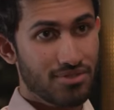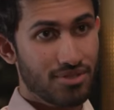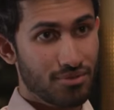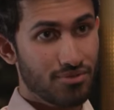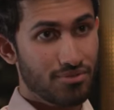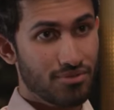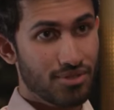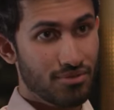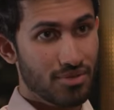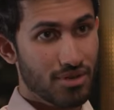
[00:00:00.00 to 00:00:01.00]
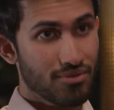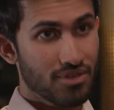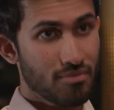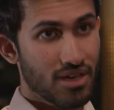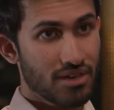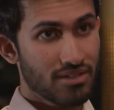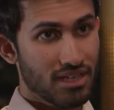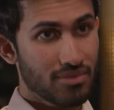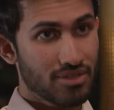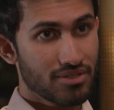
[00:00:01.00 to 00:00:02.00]
do you do you know the amount of
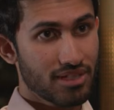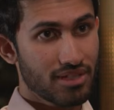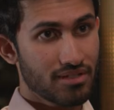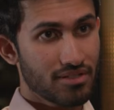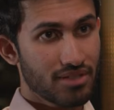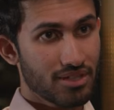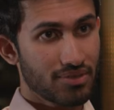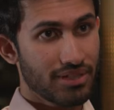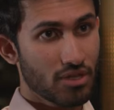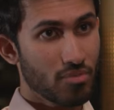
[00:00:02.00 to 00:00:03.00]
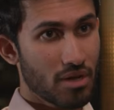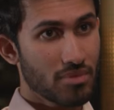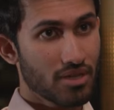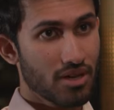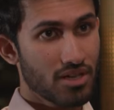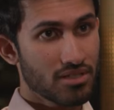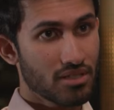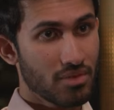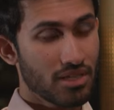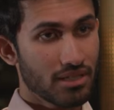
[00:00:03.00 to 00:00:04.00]
damage that Hillary and Obama caused in
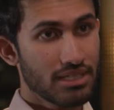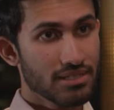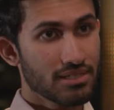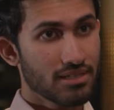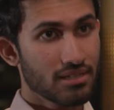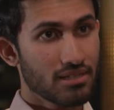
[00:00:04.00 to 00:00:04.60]
the Middle East?